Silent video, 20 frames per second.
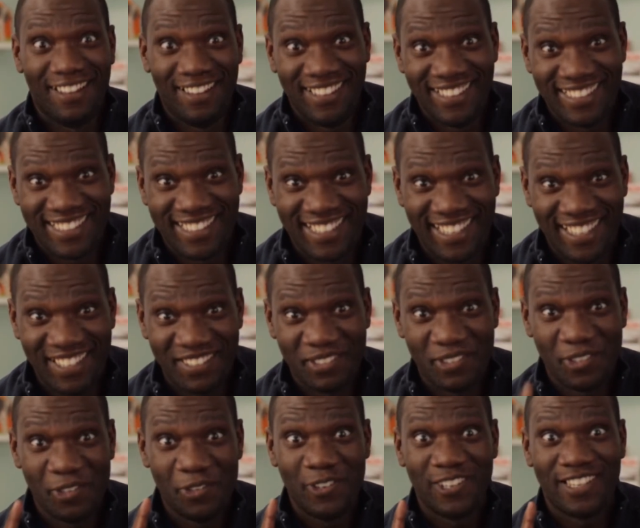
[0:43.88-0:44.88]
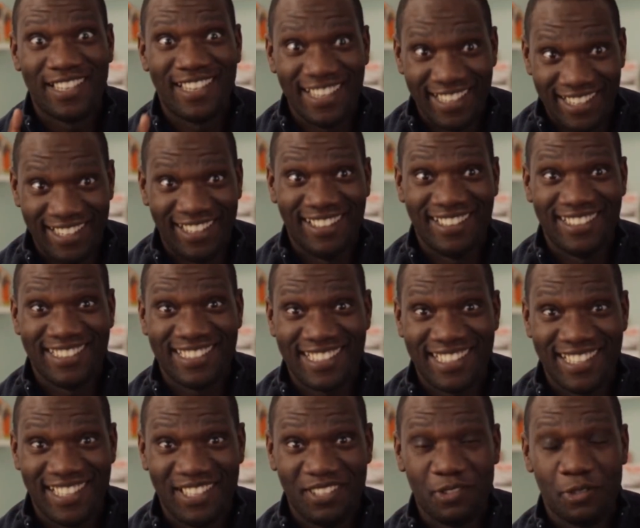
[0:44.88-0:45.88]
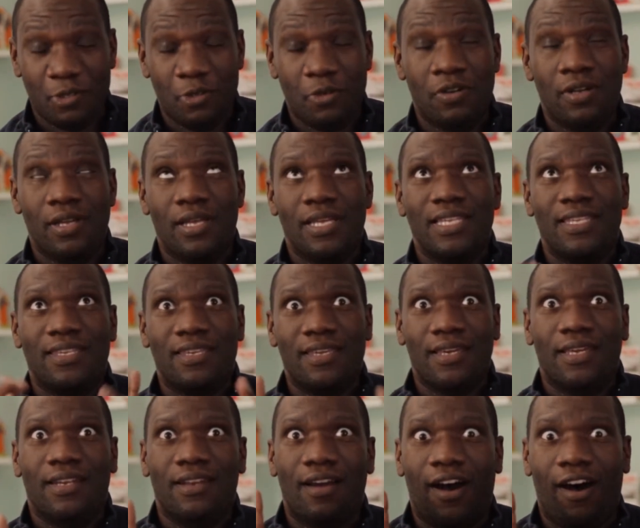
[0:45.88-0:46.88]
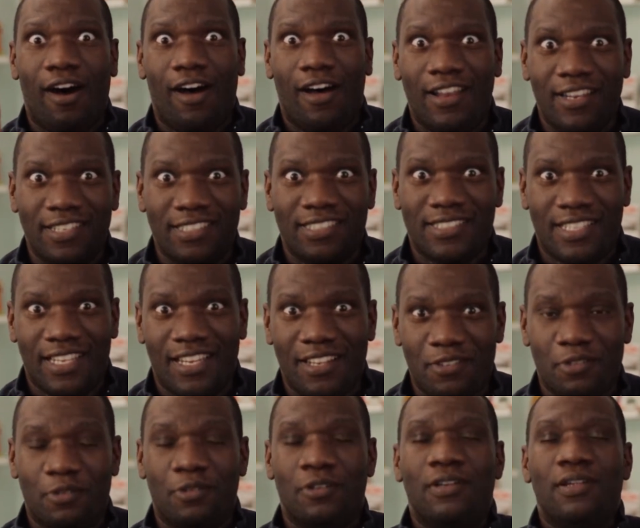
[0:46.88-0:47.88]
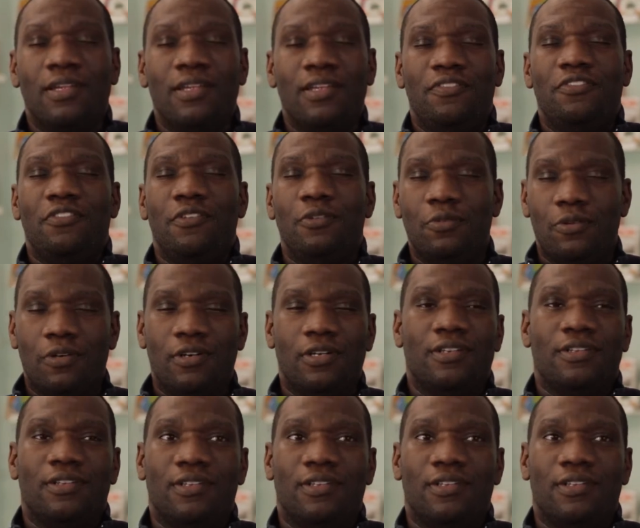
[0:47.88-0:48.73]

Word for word: on a schedule. Get on a schedule. Get on a schedule if you want to